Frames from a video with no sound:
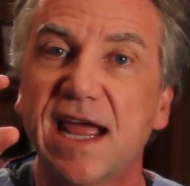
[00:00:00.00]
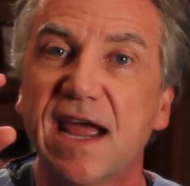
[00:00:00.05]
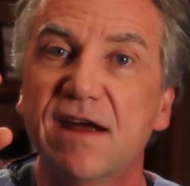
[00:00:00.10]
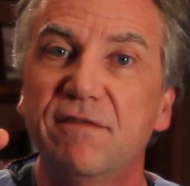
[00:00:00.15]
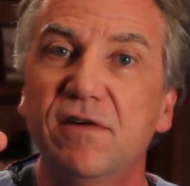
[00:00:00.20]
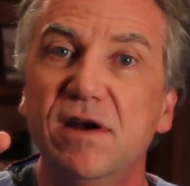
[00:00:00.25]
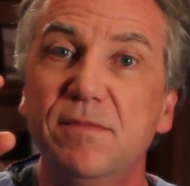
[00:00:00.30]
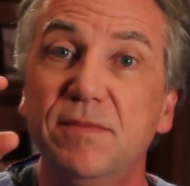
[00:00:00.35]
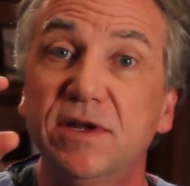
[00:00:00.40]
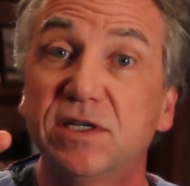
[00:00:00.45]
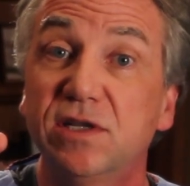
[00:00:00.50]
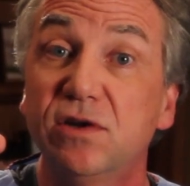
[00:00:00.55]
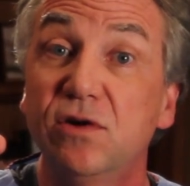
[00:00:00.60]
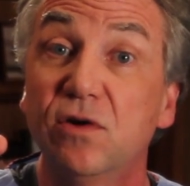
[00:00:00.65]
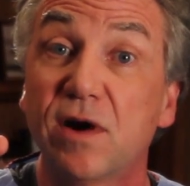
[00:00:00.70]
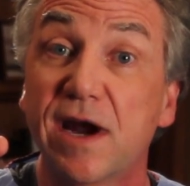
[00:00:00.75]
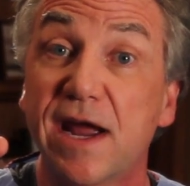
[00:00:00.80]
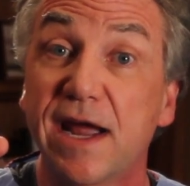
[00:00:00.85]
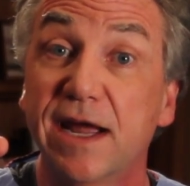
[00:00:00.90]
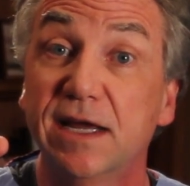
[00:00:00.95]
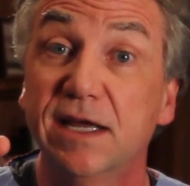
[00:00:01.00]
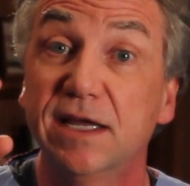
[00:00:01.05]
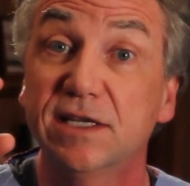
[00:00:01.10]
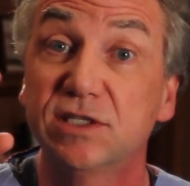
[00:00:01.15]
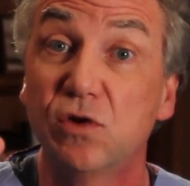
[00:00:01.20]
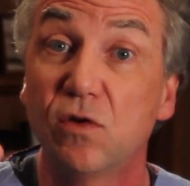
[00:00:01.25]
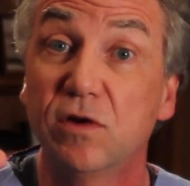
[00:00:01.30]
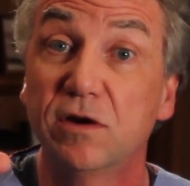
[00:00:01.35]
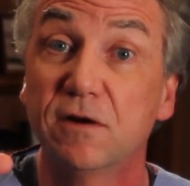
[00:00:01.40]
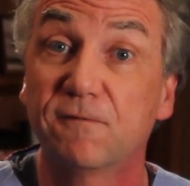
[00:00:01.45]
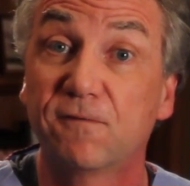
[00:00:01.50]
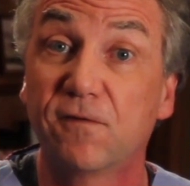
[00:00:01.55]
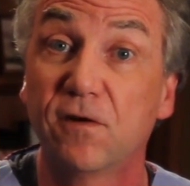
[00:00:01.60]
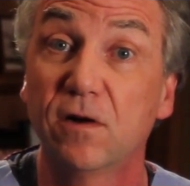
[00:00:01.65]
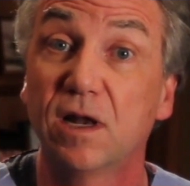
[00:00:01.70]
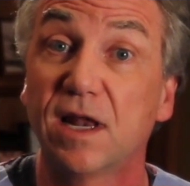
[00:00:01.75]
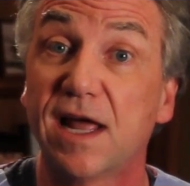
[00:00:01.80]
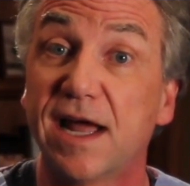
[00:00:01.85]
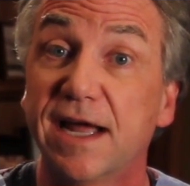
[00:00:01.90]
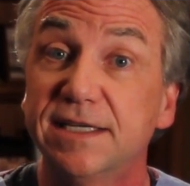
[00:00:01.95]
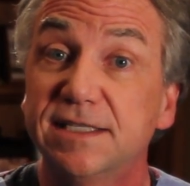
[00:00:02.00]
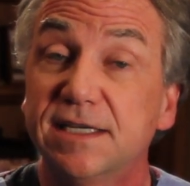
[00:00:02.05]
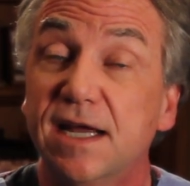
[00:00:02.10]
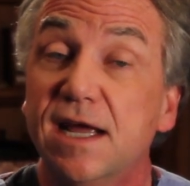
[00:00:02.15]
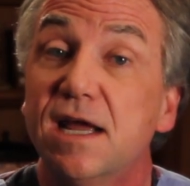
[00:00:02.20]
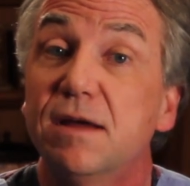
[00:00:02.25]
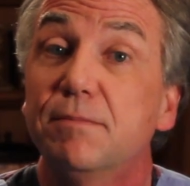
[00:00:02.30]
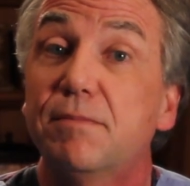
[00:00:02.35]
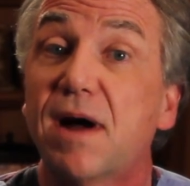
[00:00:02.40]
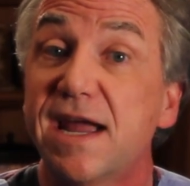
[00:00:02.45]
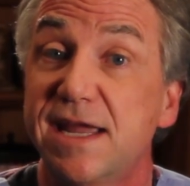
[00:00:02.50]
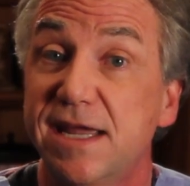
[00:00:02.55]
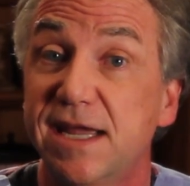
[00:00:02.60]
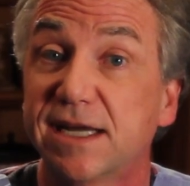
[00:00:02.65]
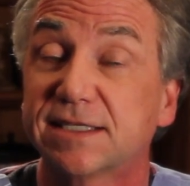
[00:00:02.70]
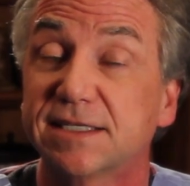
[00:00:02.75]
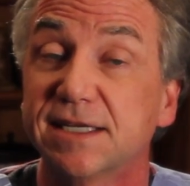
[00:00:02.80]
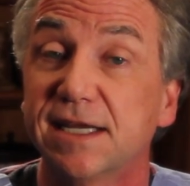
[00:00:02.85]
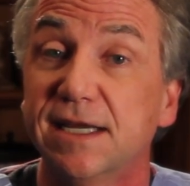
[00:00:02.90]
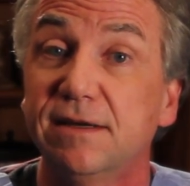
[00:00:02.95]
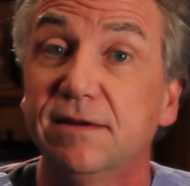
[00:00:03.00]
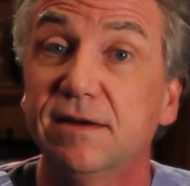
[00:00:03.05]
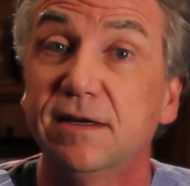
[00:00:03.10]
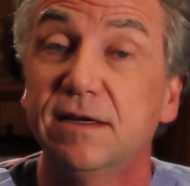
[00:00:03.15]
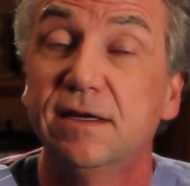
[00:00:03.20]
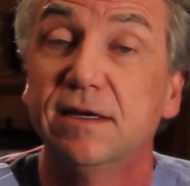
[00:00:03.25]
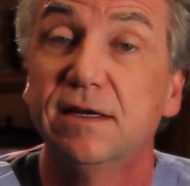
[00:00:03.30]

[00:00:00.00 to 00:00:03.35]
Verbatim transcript: every mature egg is going to fertilize by ICSI.